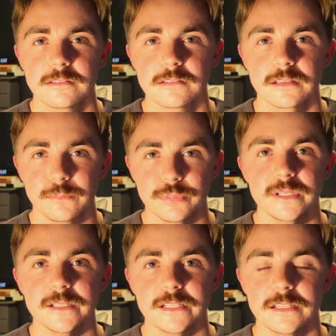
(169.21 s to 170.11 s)

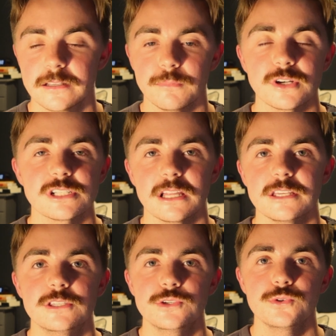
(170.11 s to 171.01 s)
completely, much
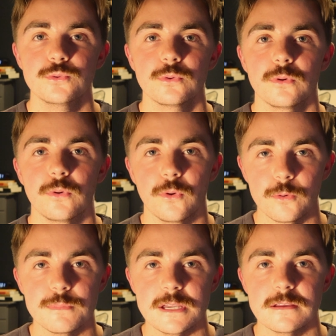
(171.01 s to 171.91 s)
like you or
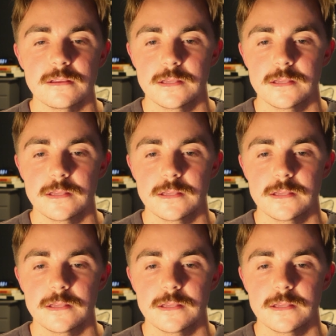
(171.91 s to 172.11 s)
me.